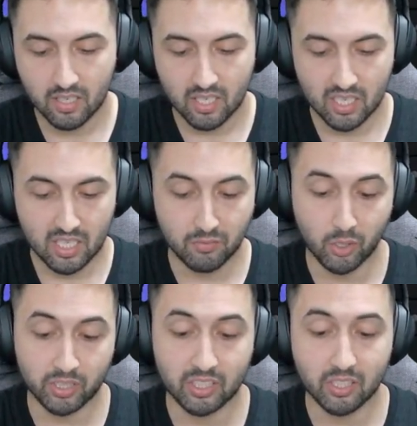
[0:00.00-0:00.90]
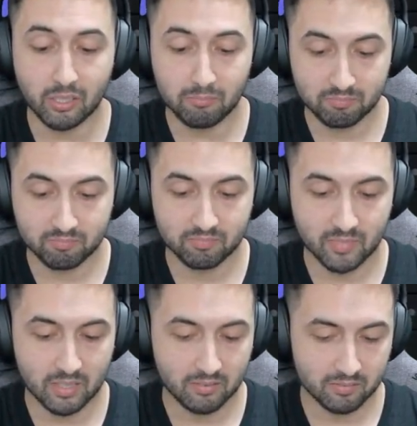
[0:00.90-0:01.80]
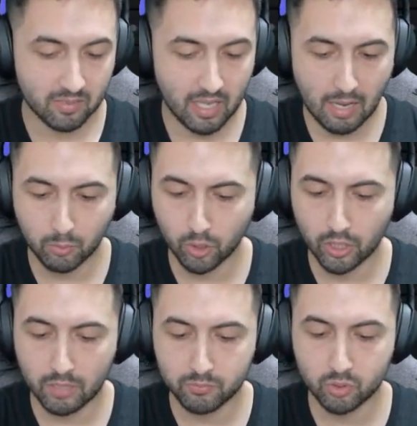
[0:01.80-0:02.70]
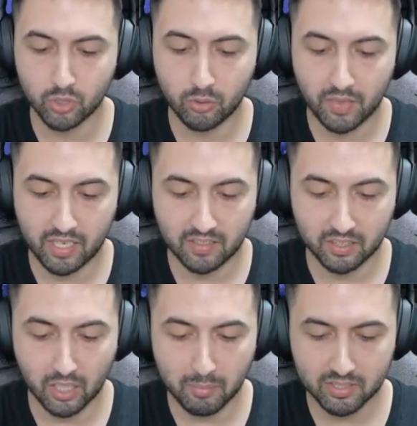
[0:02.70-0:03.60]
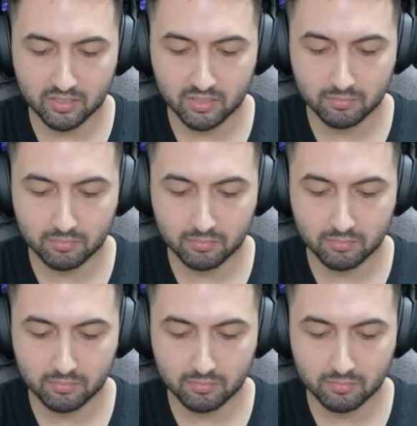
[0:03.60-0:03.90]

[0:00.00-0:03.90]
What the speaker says: If you're here, I would love to know that in the comments.